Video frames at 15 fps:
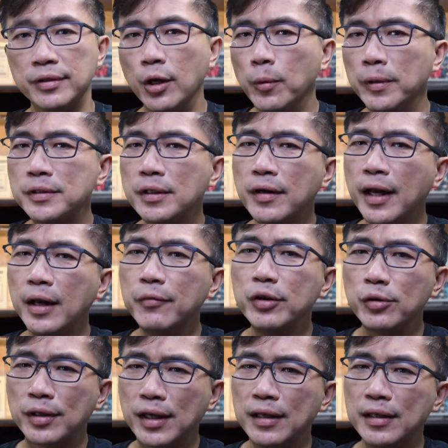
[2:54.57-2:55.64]
without having
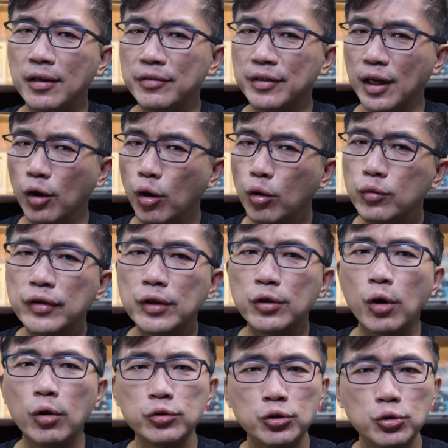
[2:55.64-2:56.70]
to cut down their
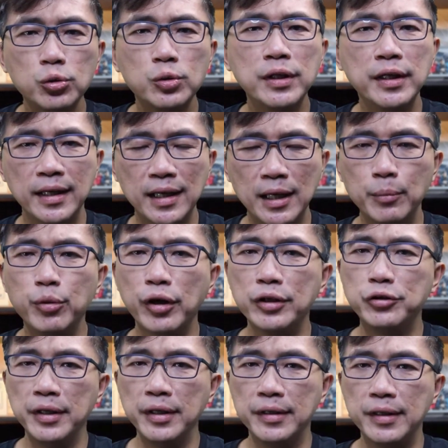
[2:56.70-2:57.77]
overall sugar and
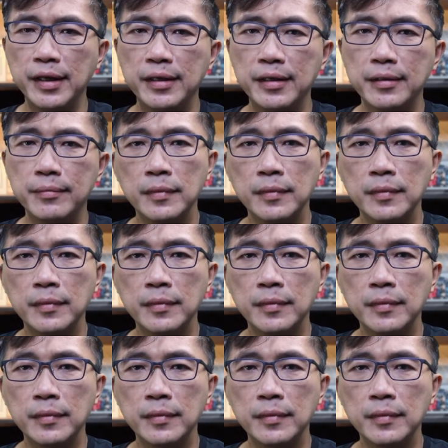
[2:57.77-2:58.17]
carbohydrate intake.